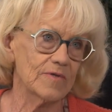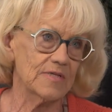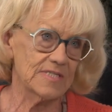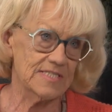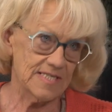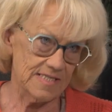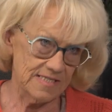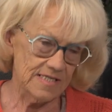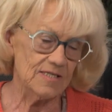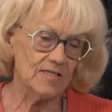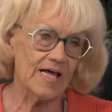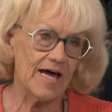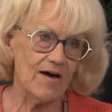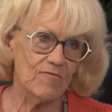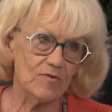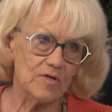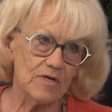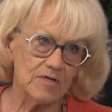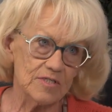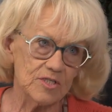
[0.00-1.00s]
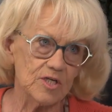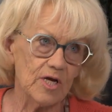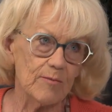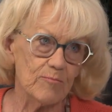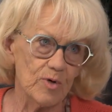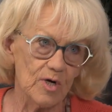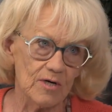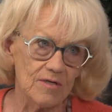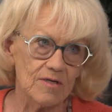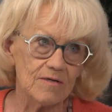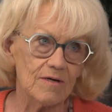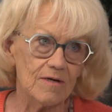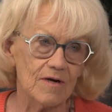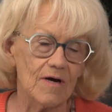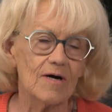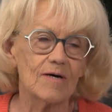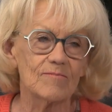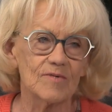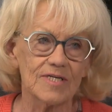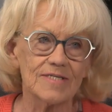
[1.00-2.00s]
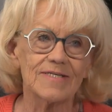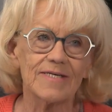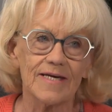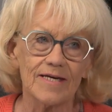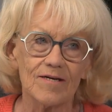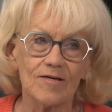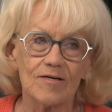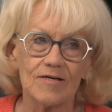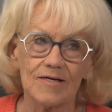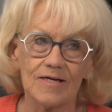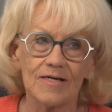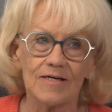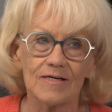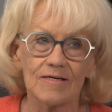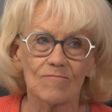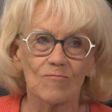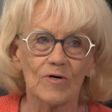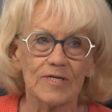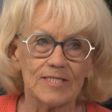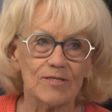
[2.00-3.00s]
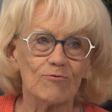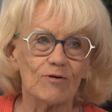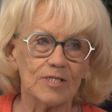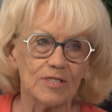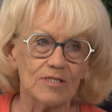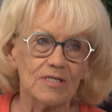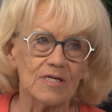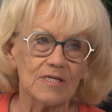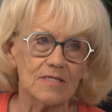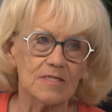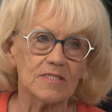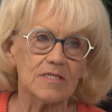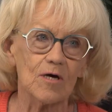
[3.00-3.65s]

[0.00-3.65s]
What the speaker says: still have the Chamber of Commerce here in West Richland.